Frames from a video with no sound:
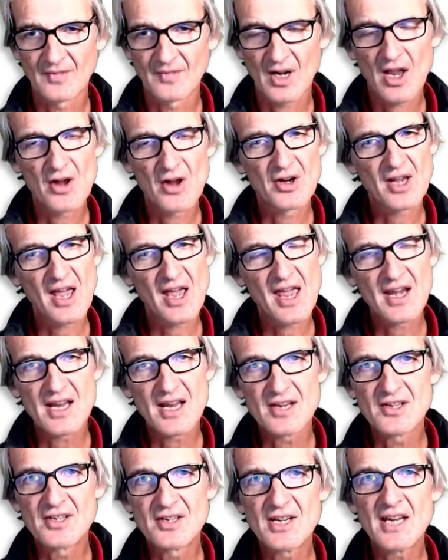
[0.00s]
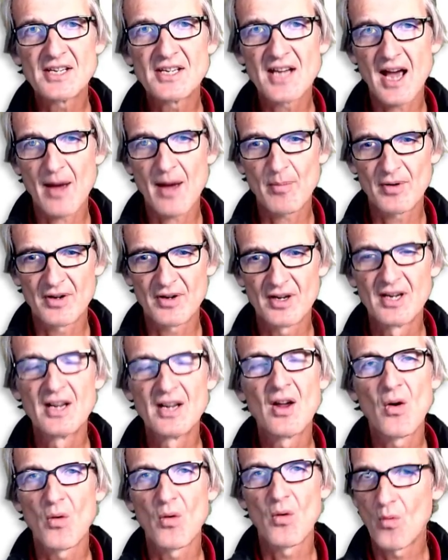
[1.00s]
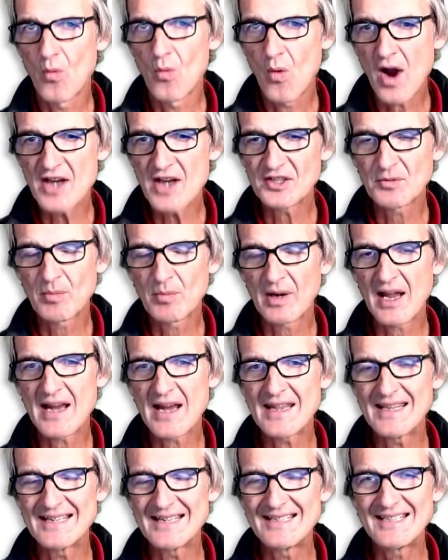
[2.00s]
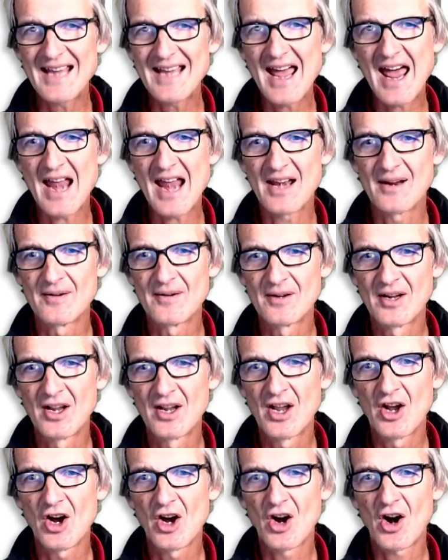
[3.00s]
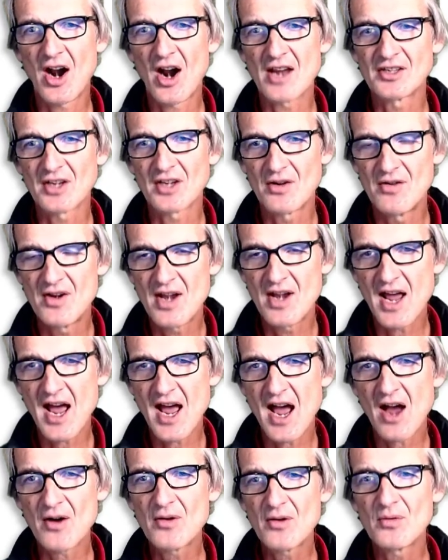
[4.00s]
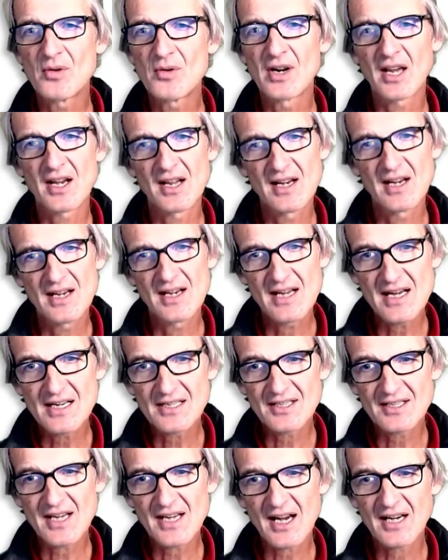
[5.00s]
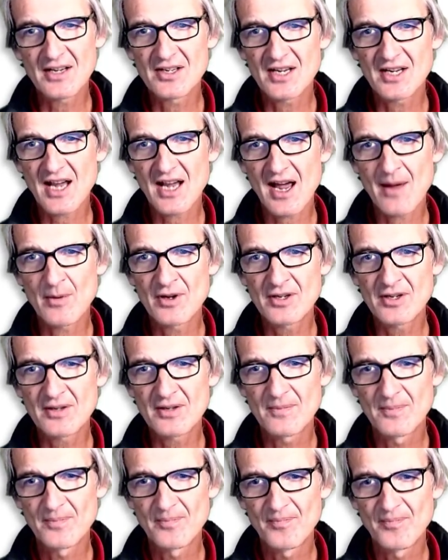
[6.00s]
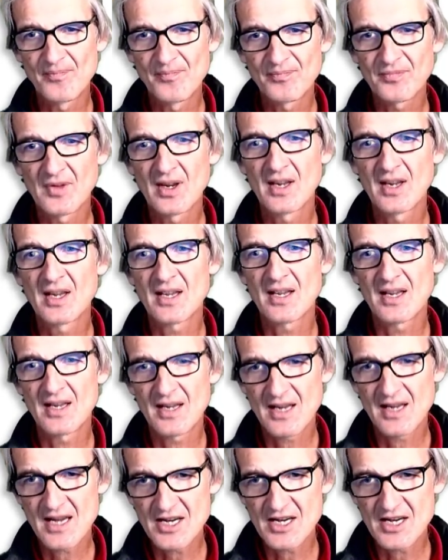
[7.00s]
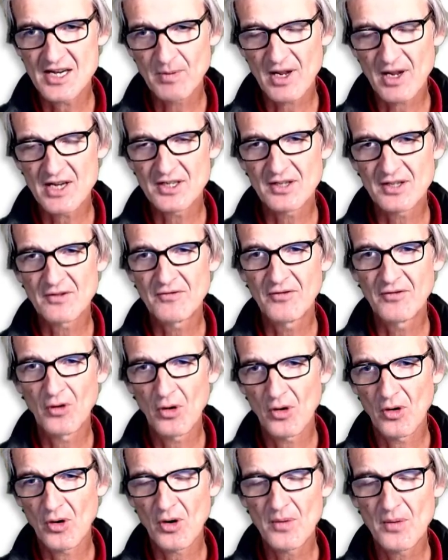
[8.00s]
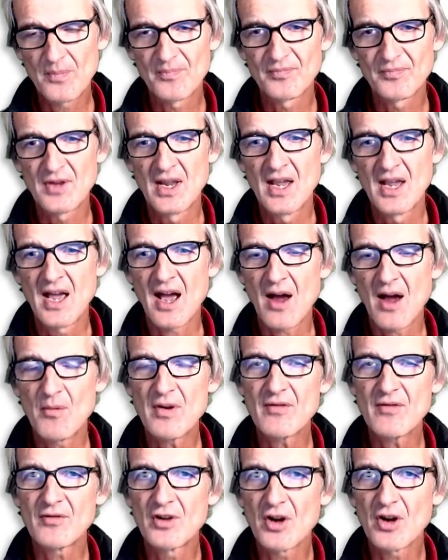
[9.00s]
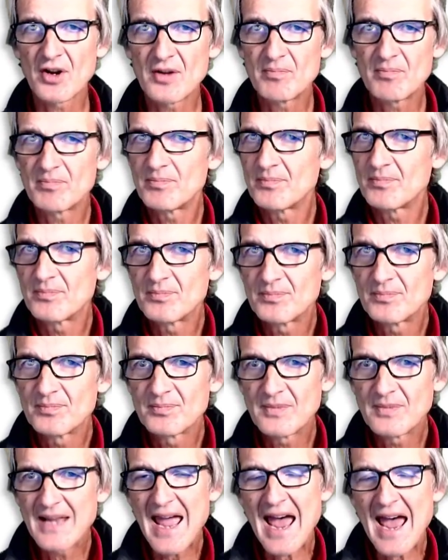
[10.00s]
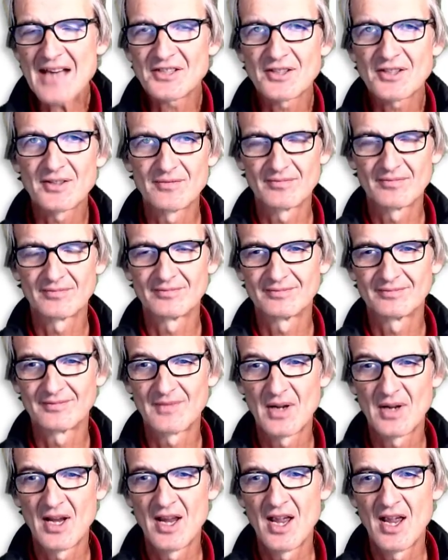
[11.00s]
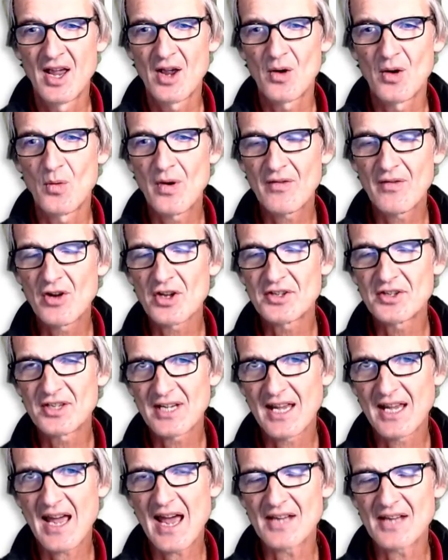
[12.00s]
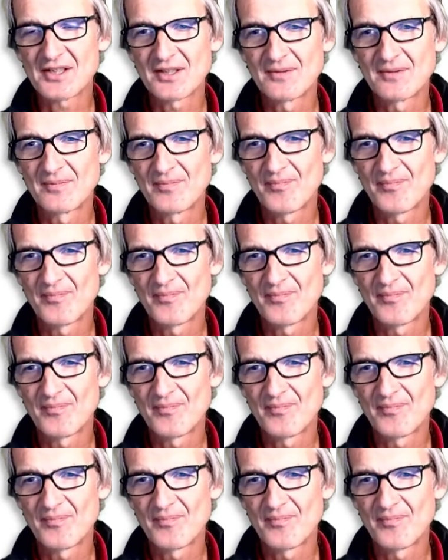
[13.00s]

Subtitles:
Okay, and it did happen. West played the 10. All right, so now we're going to lead a second diamond. East plays the 4, and we've got to guess. We've got to guess.